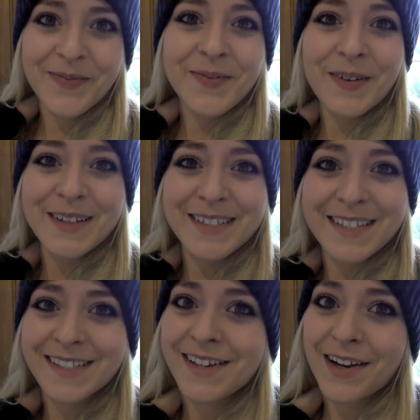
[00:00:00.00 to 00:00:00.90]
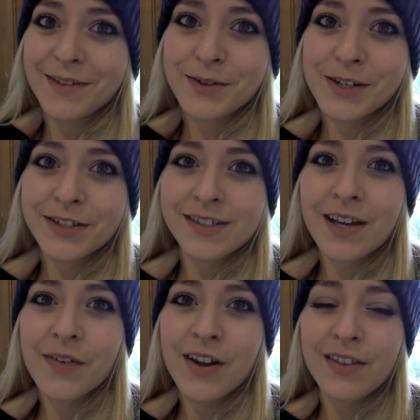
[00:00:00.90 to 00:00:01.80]
Which is kind of traditional
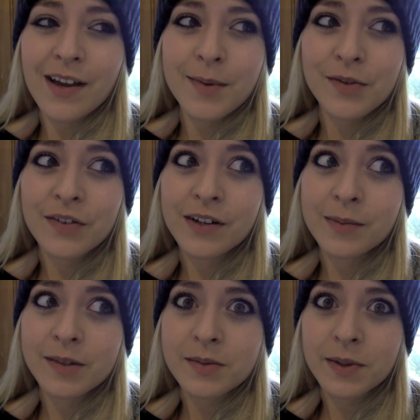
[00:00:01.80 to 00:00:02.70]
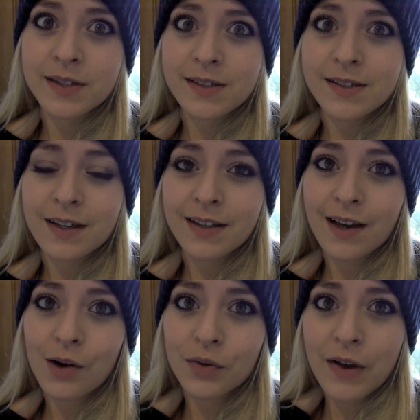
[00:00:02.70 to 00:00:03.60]
stuff. I don't think I'm going to film just because it's like
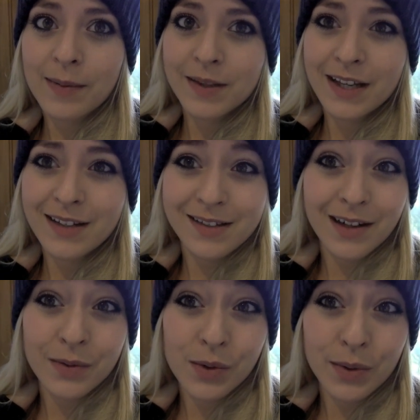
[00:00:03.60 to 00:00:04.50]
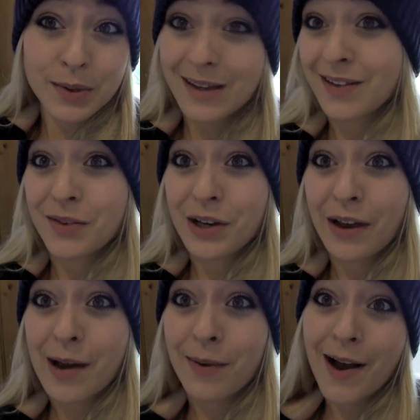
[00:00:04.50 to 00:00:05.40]
their whole family and it's kind of awkward to get the video
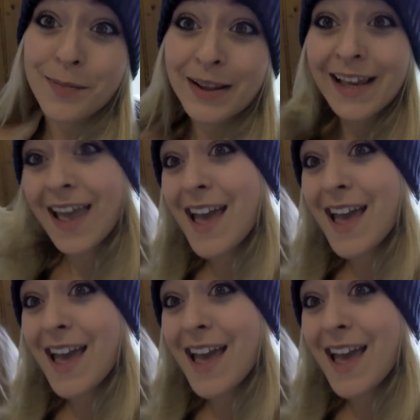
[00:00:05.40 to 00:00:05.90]
camera out and be like,